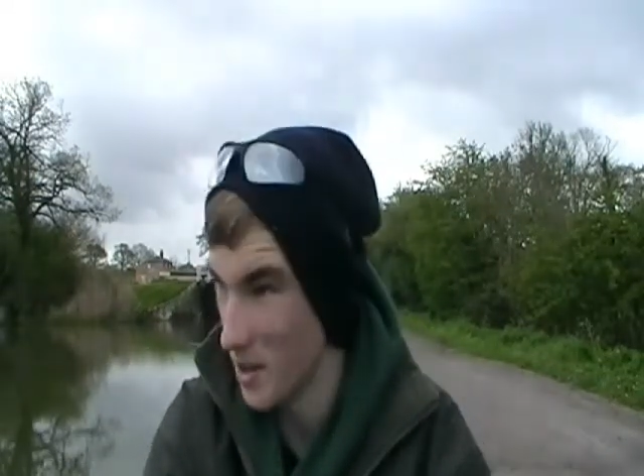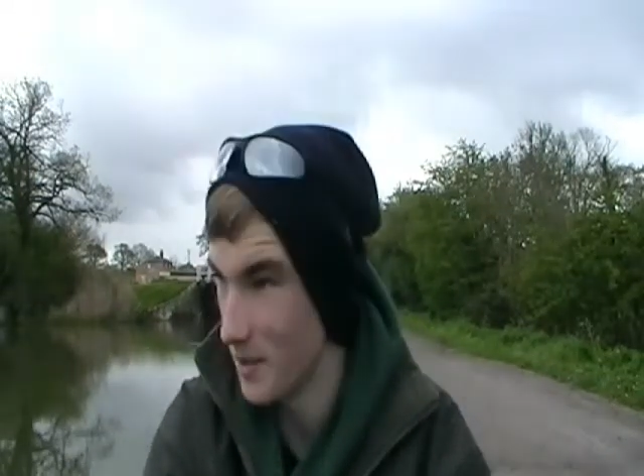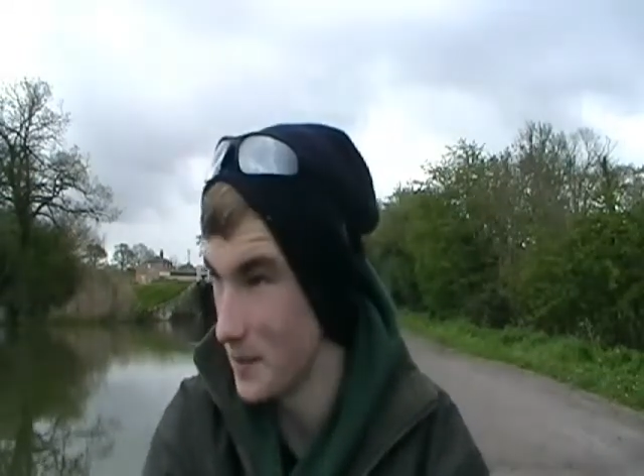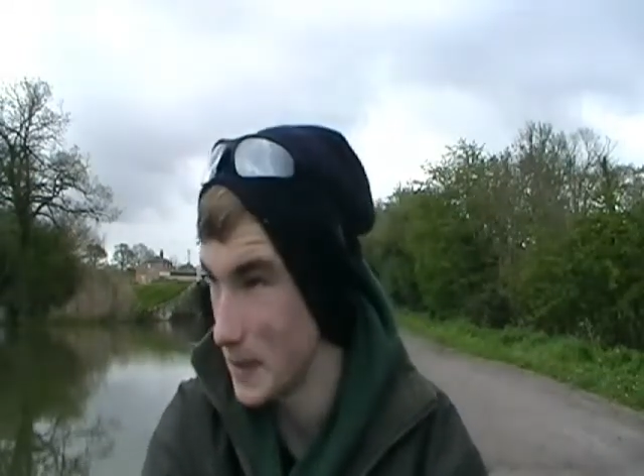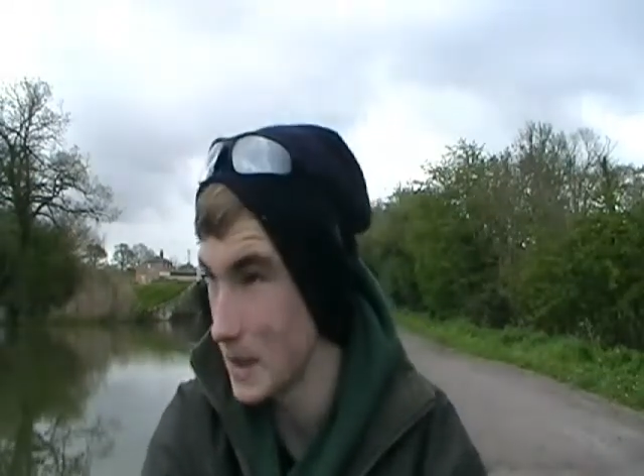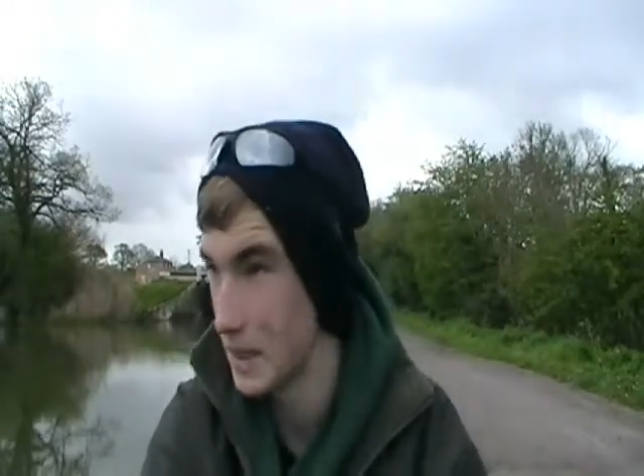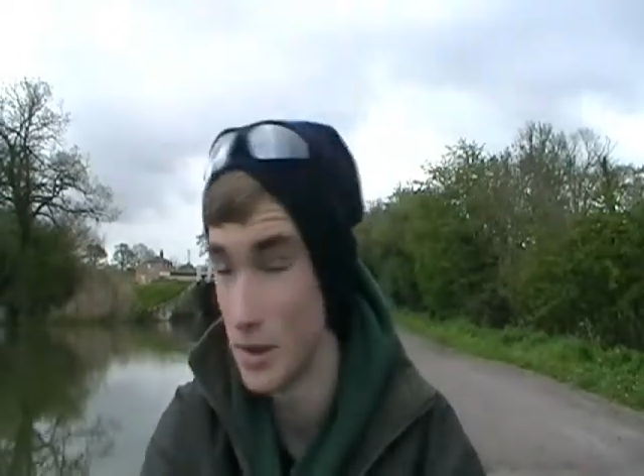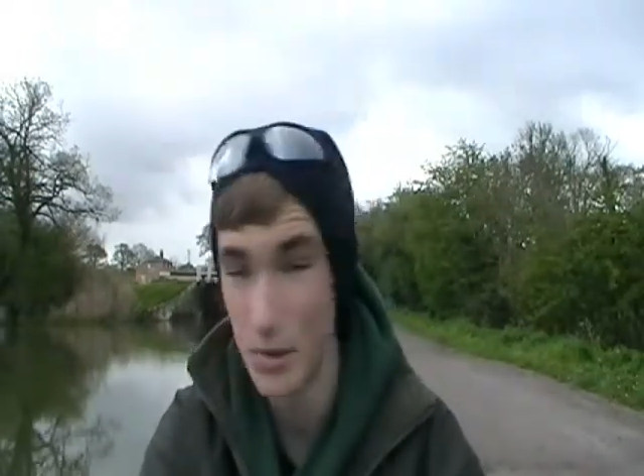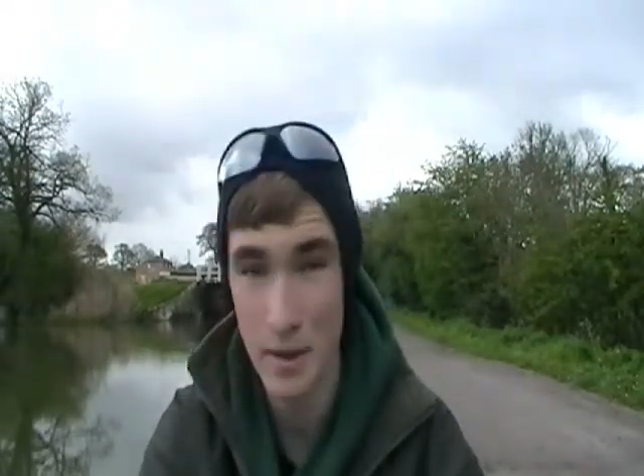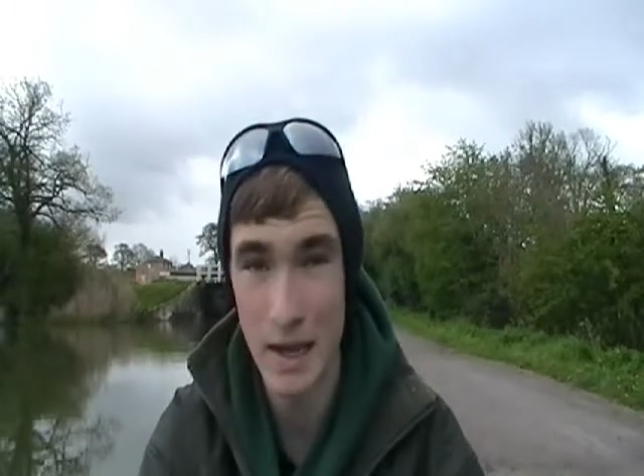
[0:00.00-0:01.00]
But
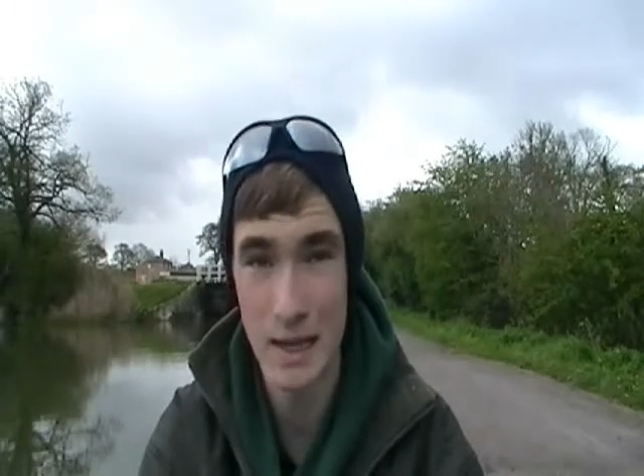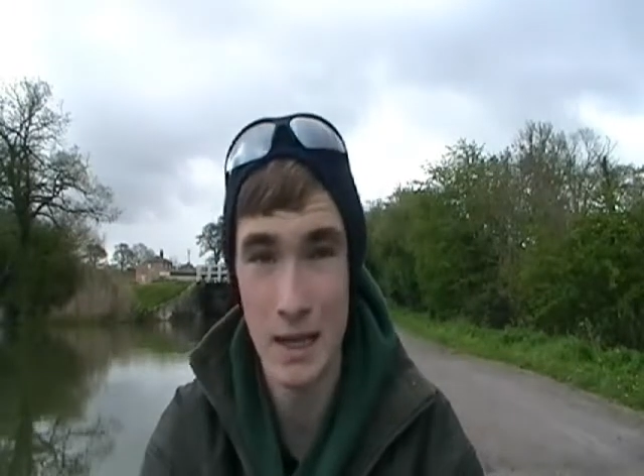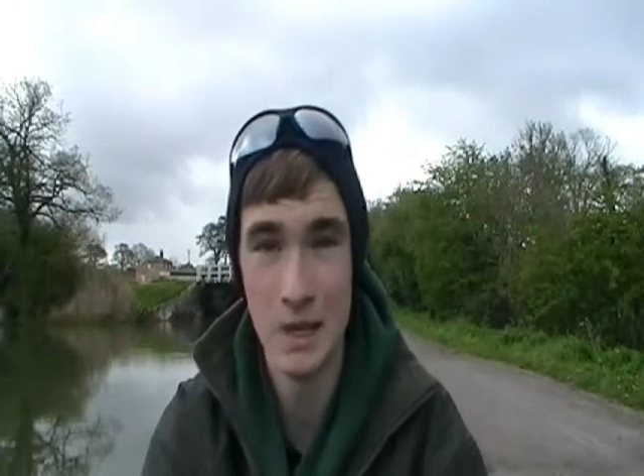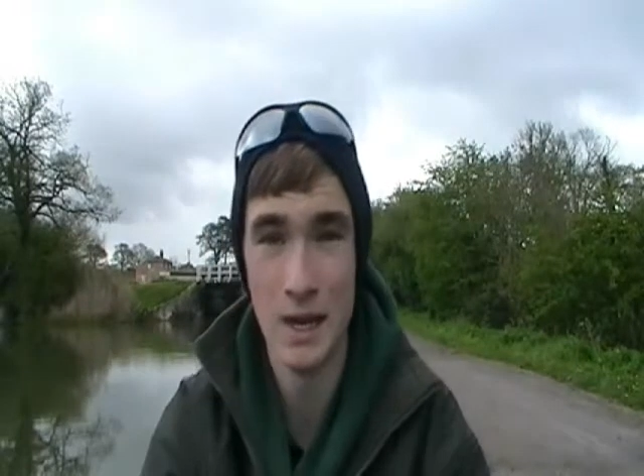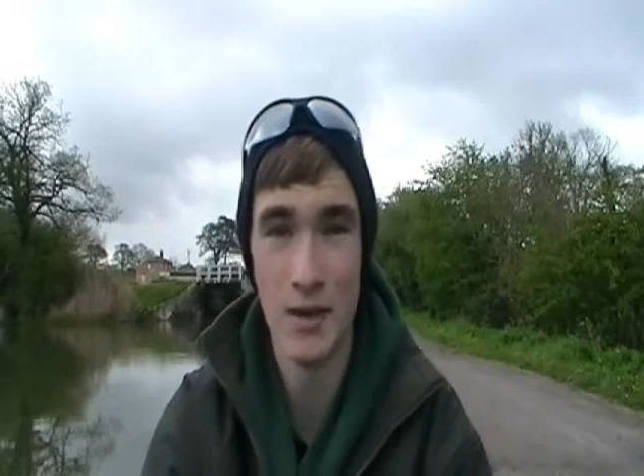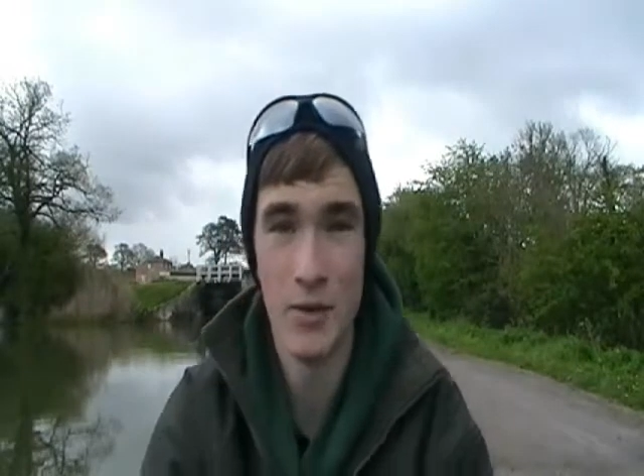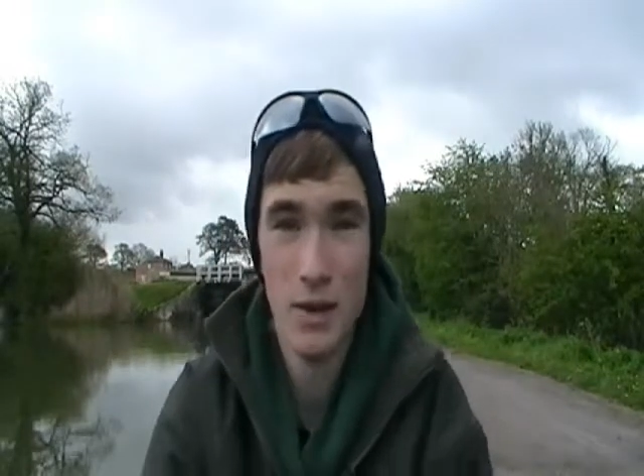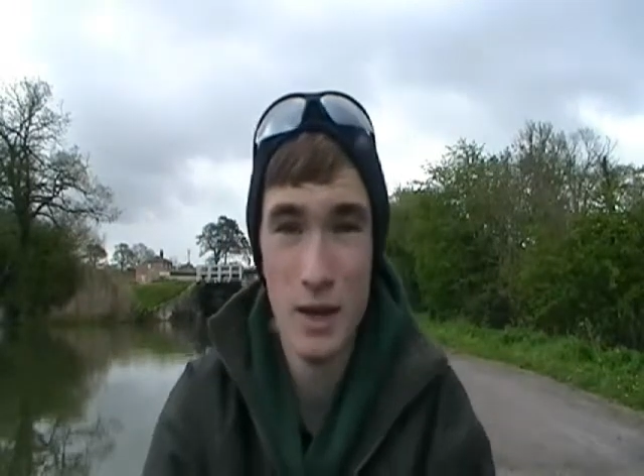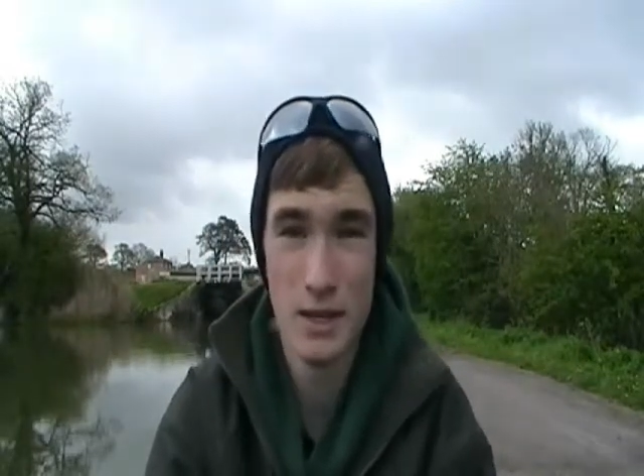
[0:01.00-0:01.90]
we're back down here now.